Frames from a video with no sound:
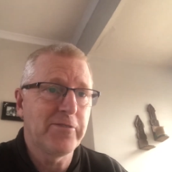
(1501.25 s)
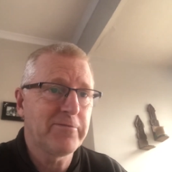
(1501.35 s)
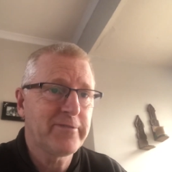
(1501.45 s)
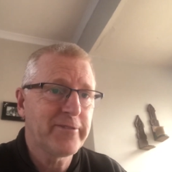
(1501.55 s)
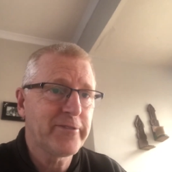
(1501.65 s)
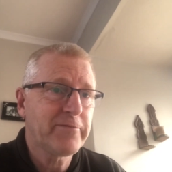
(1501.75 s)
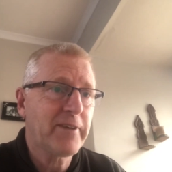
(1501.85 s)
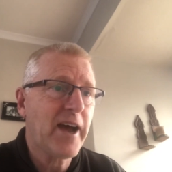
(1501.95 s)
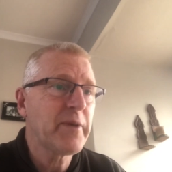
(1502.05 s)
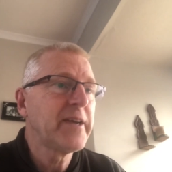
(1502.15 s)
It was
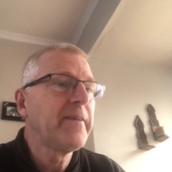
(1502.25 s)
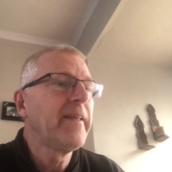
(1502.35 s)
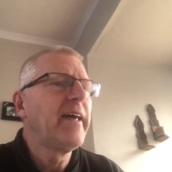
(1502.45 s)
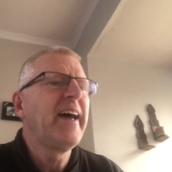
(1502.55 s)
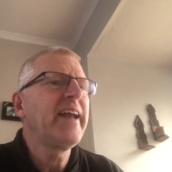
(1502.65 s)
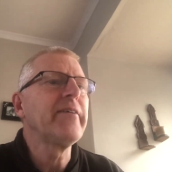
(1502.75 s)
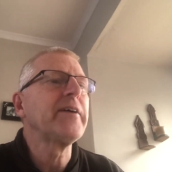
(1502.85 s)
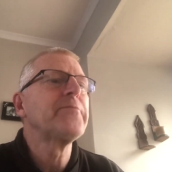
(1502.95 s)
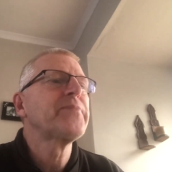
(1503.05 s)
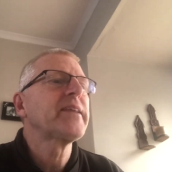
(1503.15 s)
fab. Anyway,
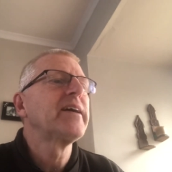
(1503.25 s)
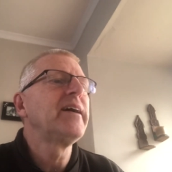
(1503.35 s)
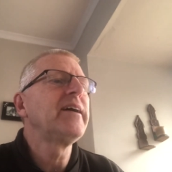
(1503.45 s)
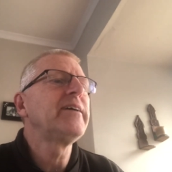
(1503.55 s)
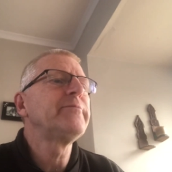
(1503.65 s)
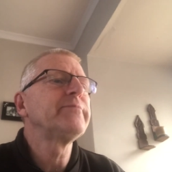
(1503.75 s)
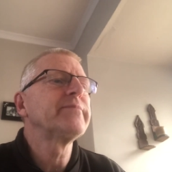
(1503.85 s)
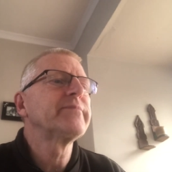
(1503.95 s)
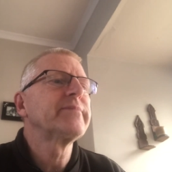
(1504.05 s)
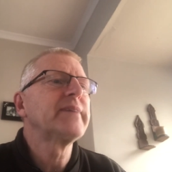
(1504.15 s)

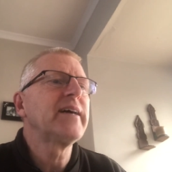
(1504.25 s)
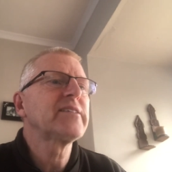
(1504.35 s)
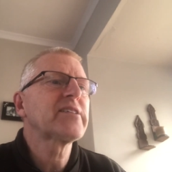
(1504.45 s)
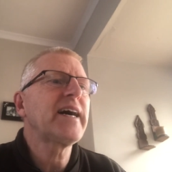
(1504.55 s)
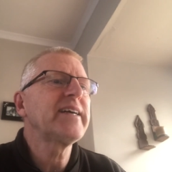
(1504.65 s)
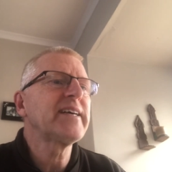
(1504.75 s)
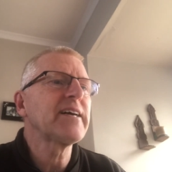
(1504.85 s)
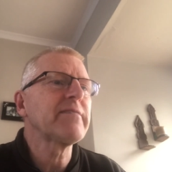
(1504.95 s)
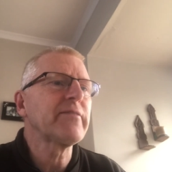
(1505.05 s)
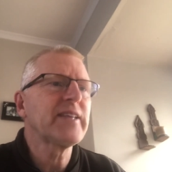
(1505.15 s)
And
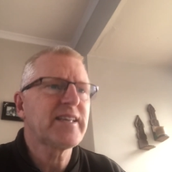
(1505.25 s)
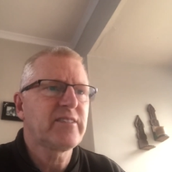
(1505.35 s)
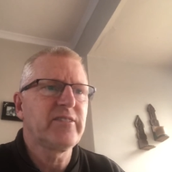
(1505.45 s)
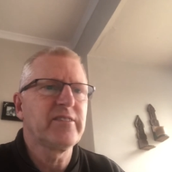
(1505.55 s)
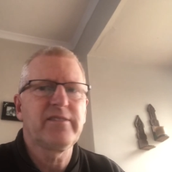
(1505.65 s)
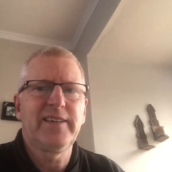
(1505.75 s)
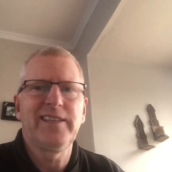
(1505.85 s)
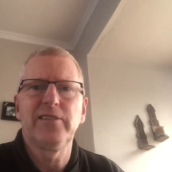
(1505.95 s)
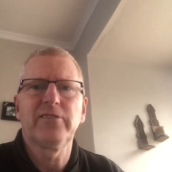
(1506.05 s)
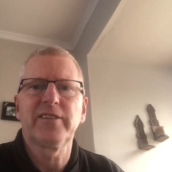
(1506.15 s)
skydiving, well, that's just
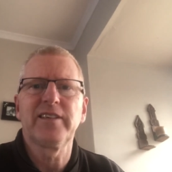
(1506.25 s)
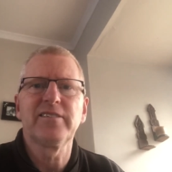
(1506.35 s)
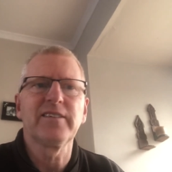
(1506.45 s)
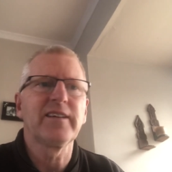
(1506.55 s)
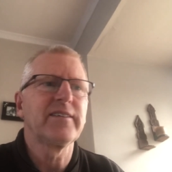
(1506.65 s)
idiotic, isn't it?